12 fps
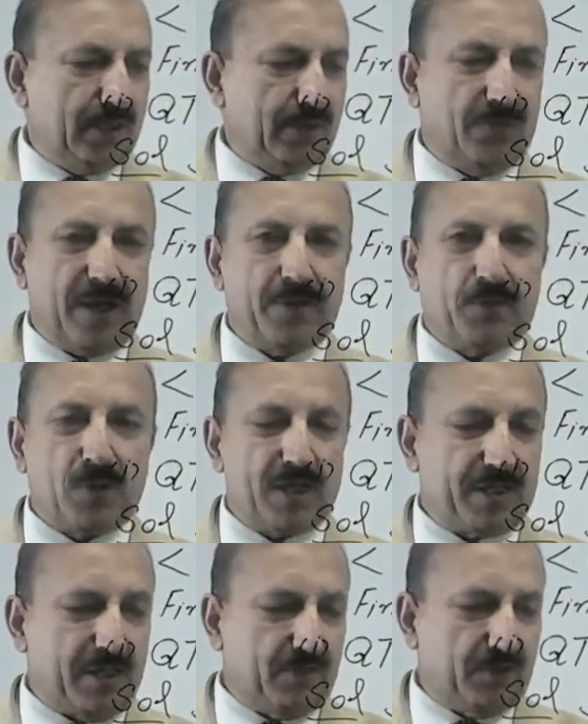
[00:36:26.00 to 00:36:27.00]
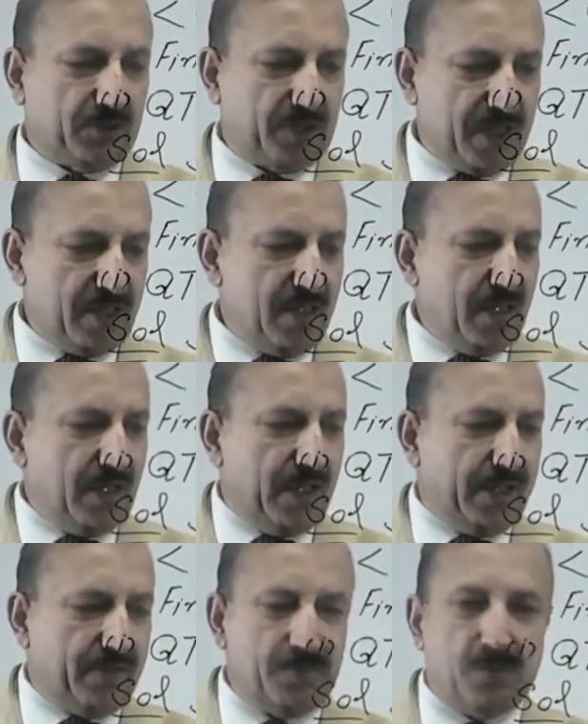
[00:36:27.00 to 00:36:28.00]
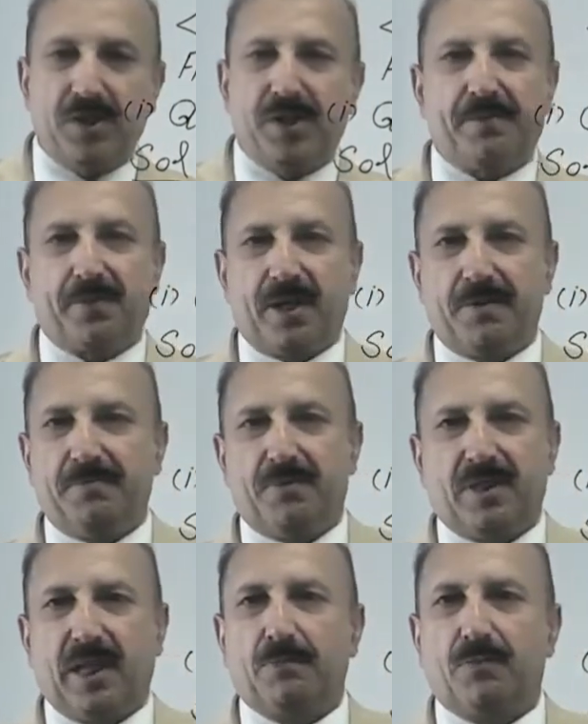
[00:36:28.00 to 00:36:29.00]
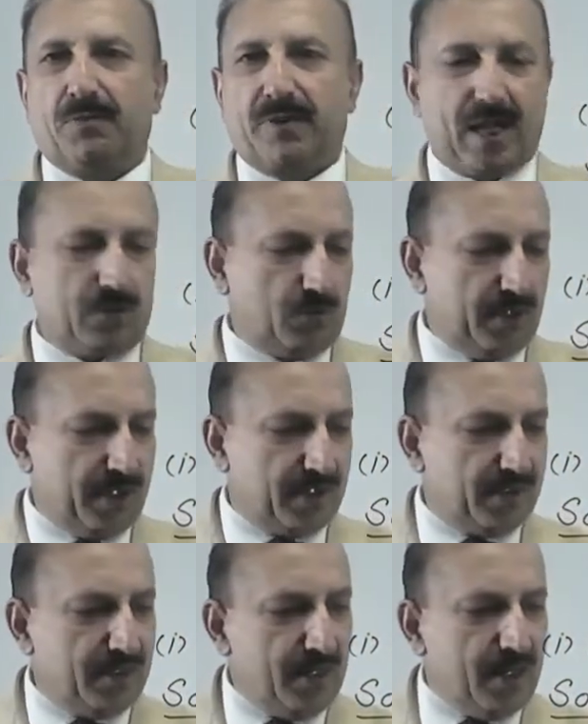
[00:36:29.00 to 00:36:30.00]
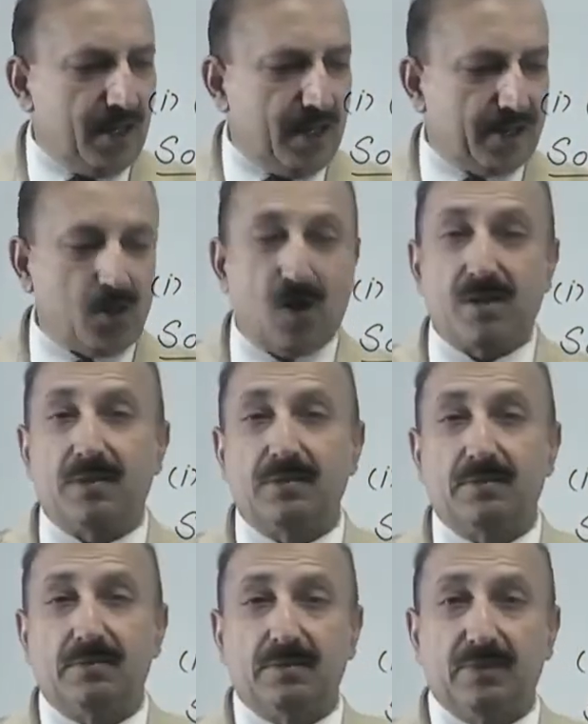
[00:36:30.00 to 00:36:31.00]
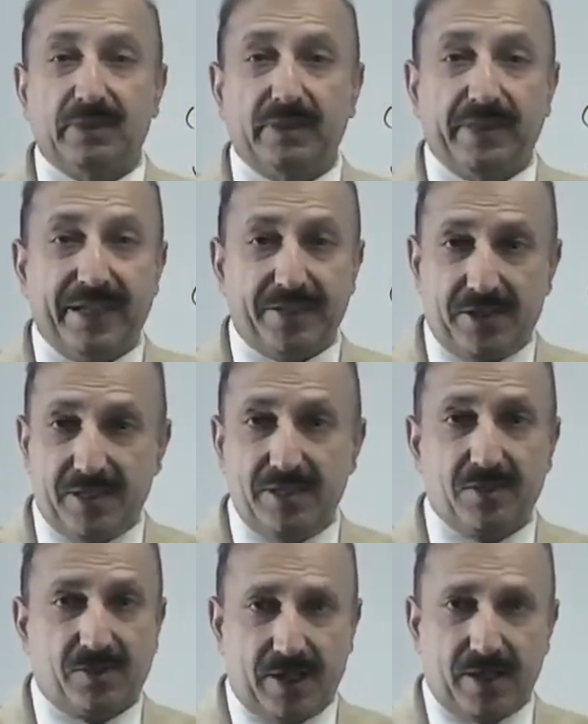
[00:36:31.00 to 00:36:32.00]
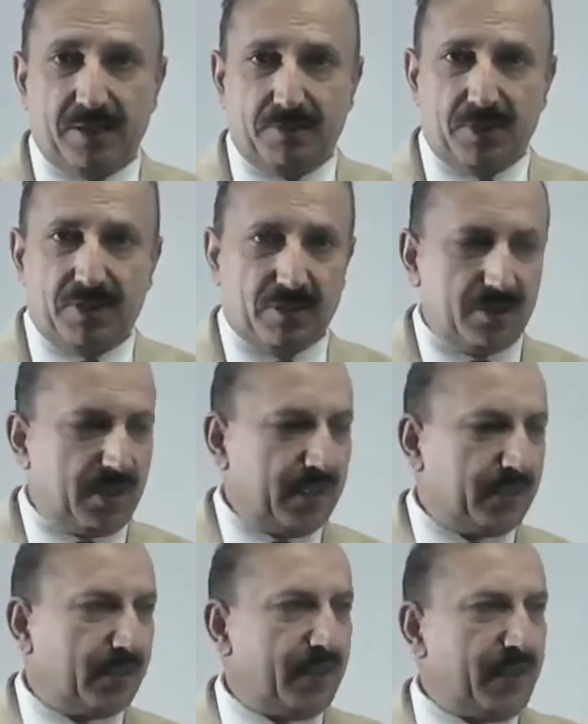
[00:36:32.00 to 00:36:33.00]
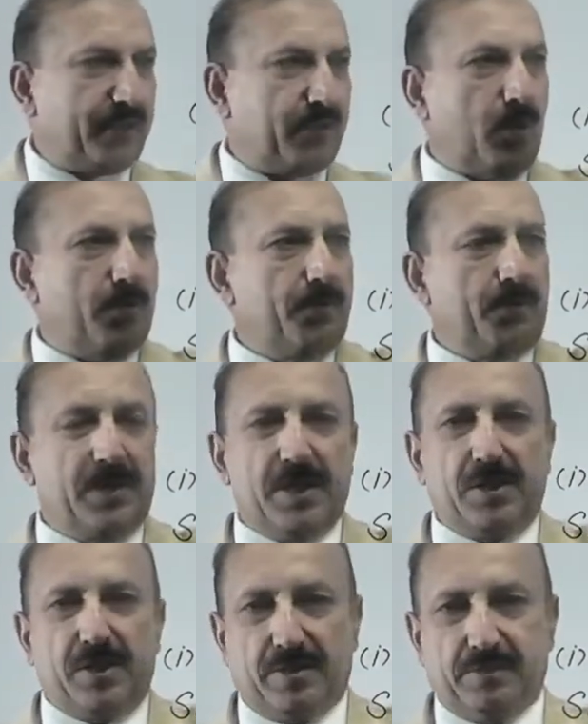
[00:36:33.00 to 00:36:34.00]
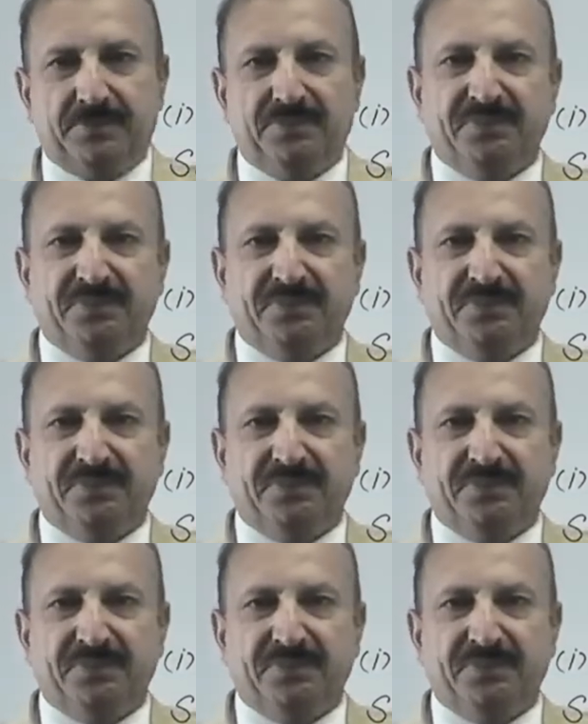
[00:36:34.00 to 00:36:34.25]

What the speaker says: 1.73, and I multiplied with the help of calculator, I got 18 centimeter is the length of PT.